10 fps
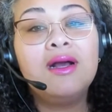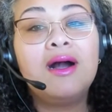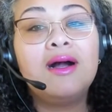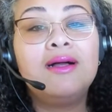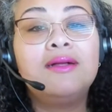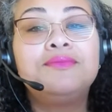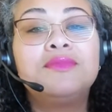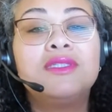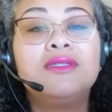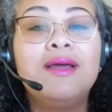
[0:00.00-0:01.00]

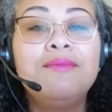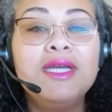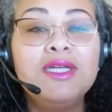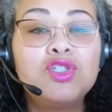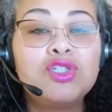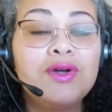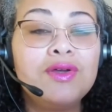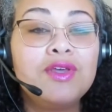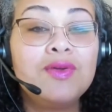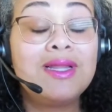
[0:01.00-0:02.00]
let me show
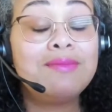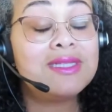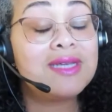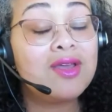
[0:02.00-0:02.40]
you and let me tell